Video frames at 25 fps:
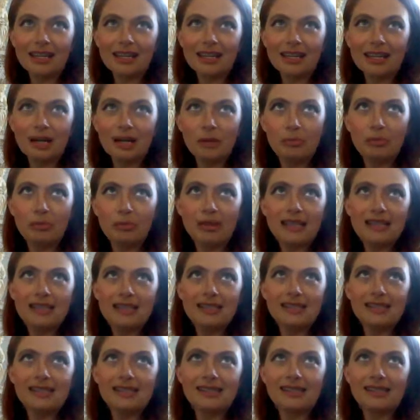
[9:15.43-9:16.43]
a
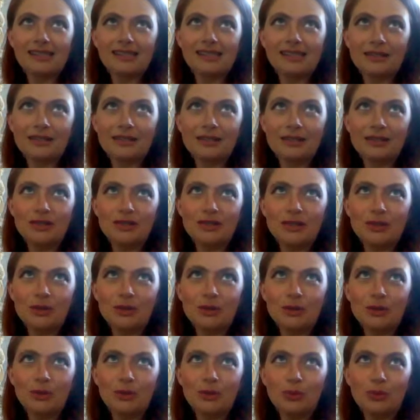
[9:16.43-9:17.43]
place
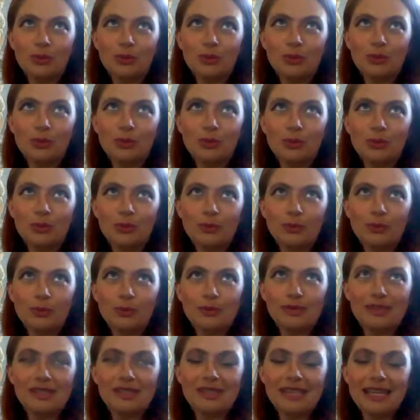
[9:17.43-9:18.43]
to
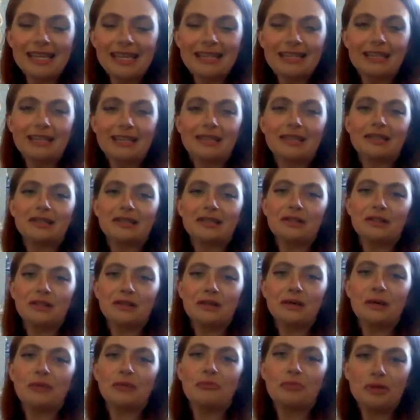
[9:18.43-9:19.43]
stand in
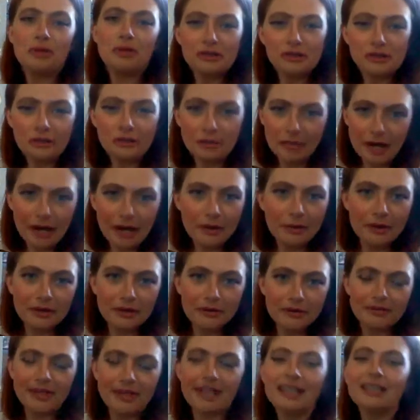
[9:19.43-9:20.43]
your own personal power,
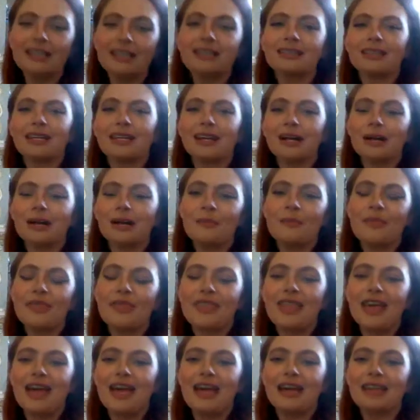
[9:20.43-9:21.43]
right?
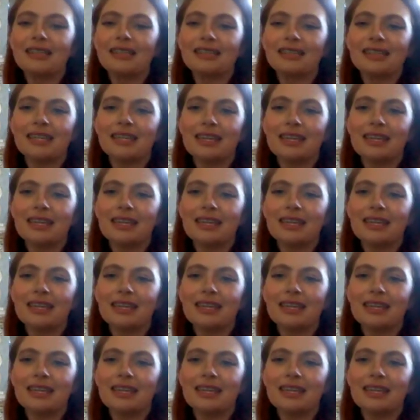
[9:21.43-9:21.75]
That